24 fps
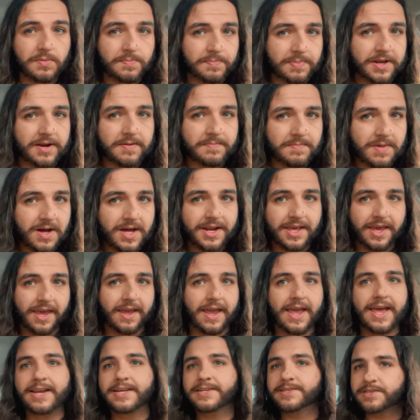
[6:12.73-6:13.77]
bit of money,
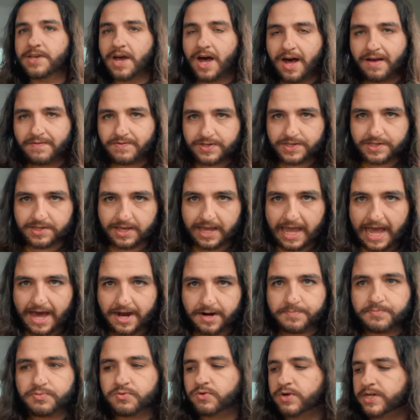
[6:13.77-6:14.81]
and it's obviously out
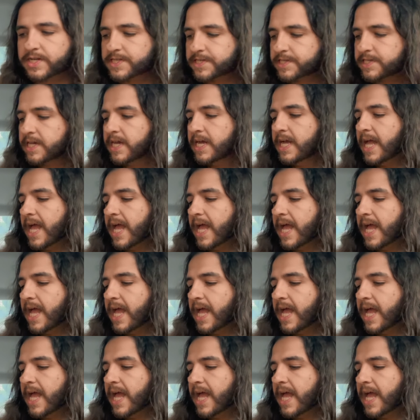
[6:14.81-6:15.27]
of print,